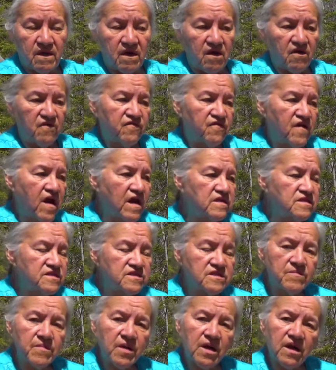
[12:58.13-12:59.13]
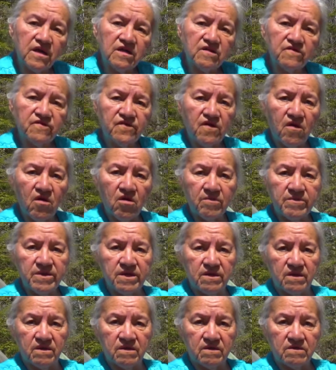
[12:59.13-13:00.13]
Find some kind of
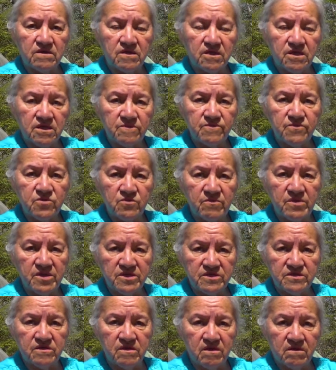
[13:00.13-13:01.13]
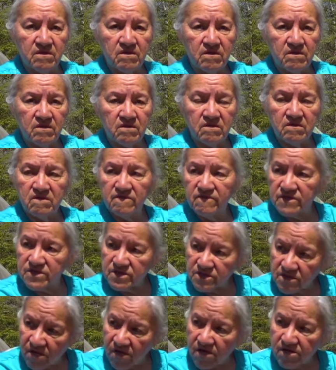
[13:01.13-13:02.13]
hobby to keep you busy. If it's
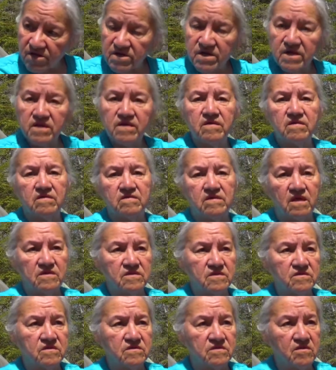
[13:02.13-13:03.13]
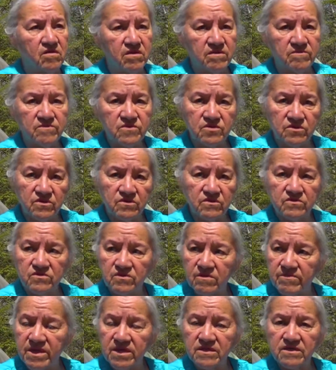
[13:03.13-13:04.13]
gardening, that's the time to
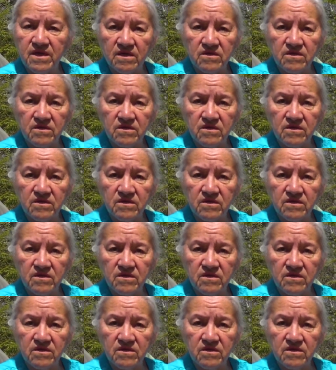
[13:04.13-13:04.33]
make that